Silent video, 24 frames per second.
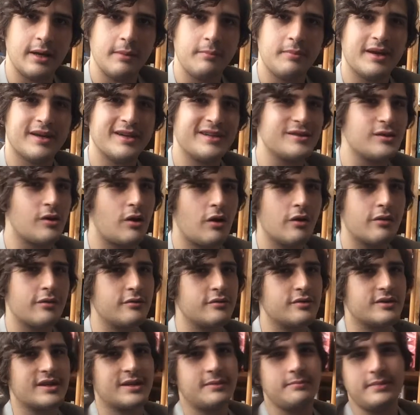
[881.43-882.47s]
Because
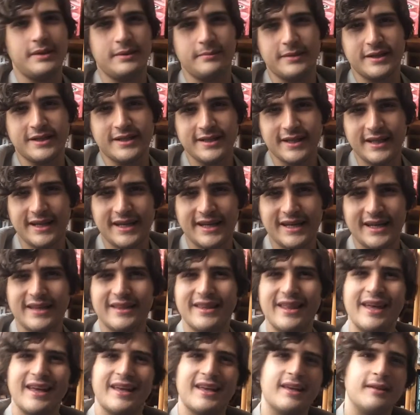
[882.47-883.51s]
authors can be misleading,
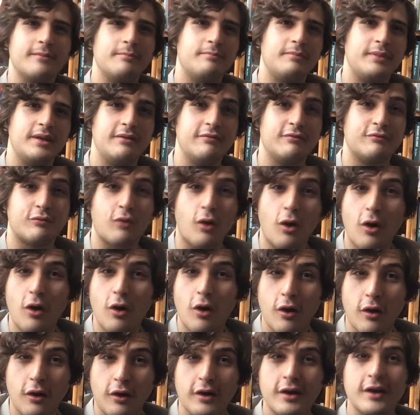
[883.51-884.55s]
they could be
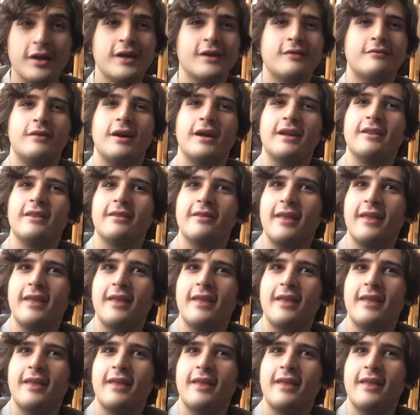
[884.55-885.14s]
wrong, right?